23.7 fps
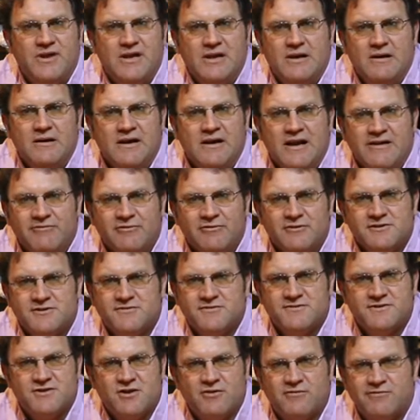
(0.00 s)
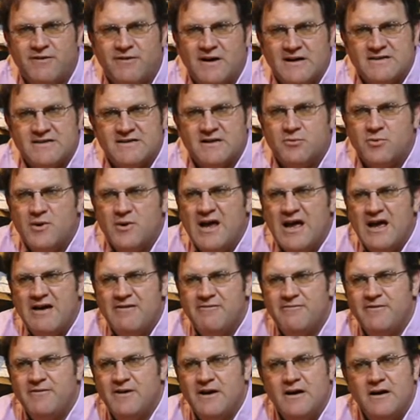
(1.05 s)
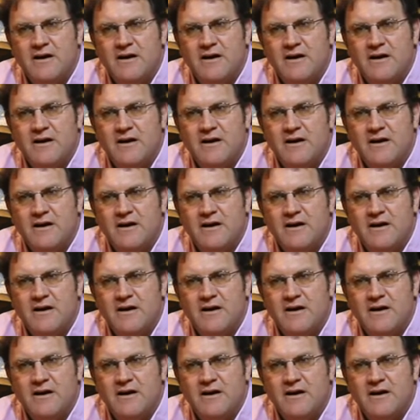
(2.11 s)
the levels of sulfites that we have